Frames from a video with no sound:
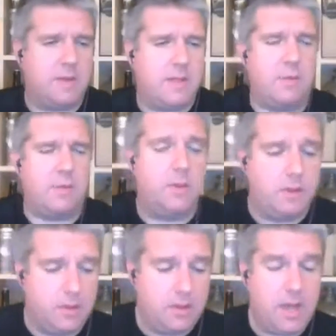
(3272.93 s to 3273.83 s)
about that one.
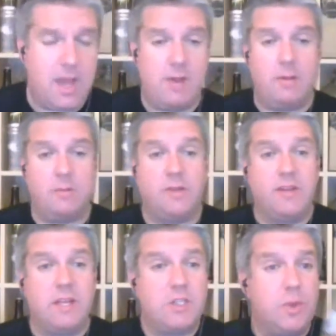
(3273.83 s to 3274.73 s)
Anyway, I'm just going to have a
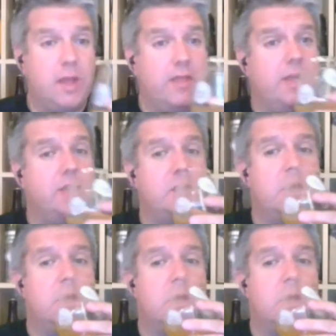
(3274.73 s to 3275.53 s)
little swig of this.